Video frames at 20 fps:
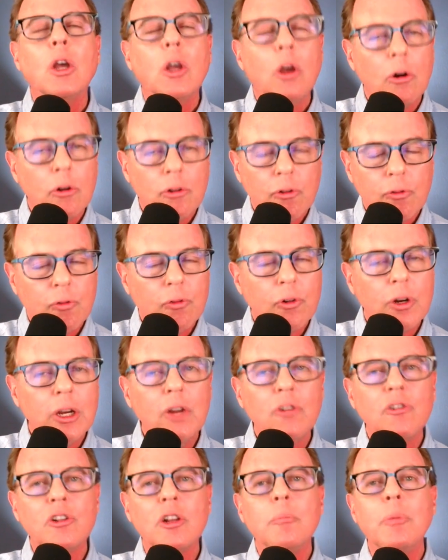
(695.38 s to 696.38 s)
Coach
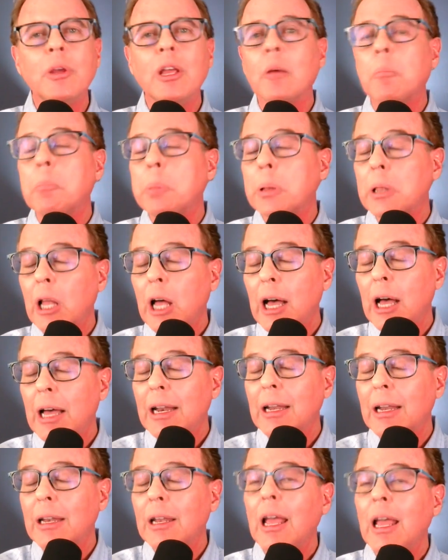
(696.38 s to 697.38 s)
Freeze should be
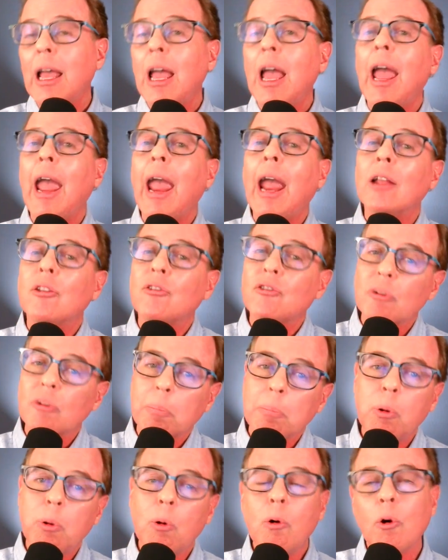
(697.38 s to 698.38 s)
applauded and
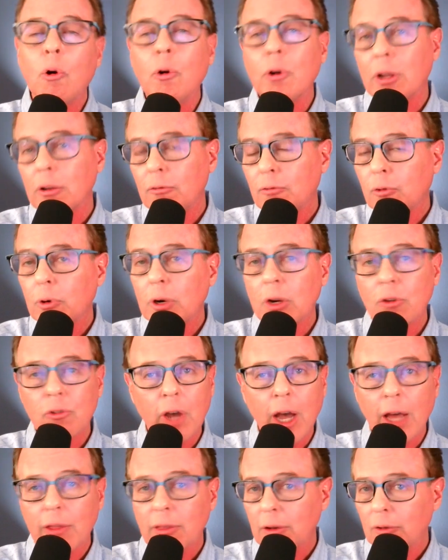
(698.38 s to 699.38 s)
supported for his
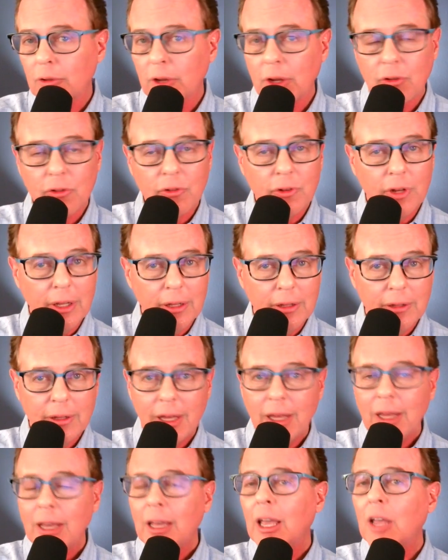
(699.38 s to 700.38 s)
authenticity,
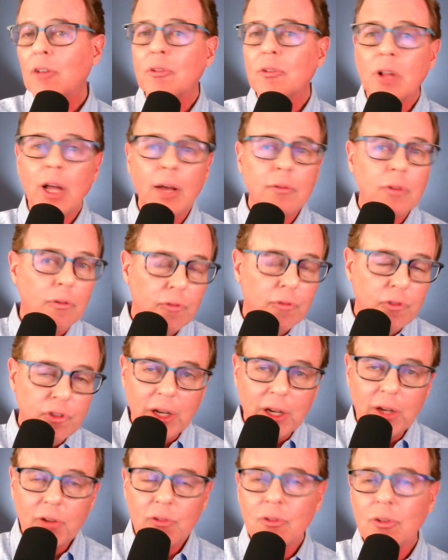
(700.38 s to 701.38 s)
his love of
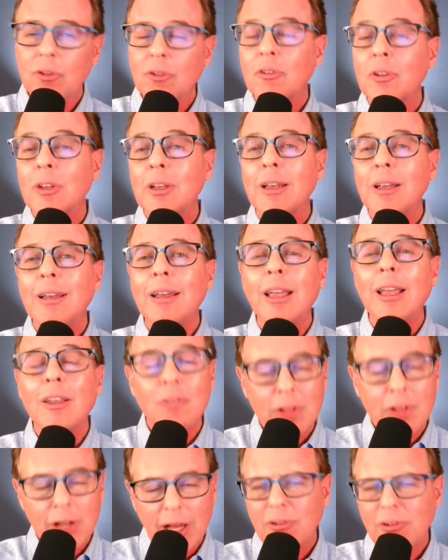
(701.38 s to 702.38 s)
Jesus,
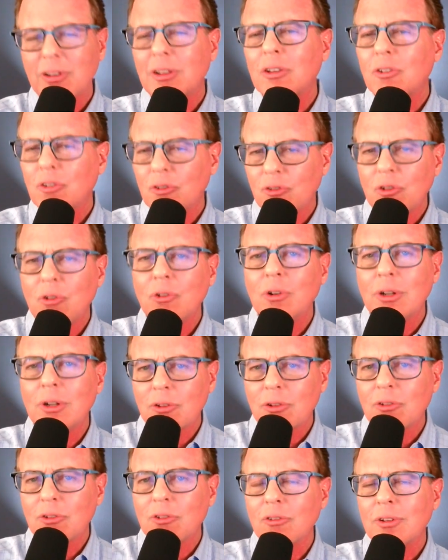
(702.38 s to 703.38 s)
his love of the
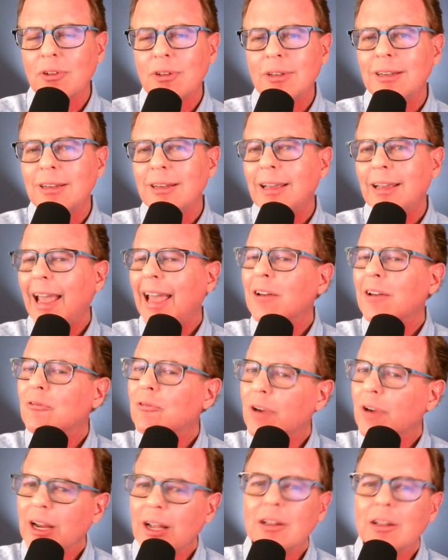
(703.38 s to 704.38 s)
students, and
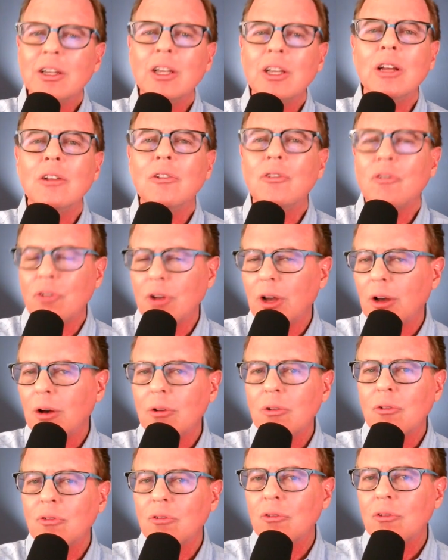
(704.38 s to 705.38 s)
frankly, it
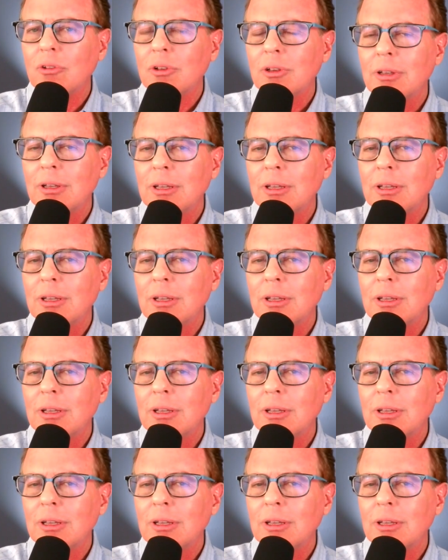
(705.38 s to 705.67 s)
shows.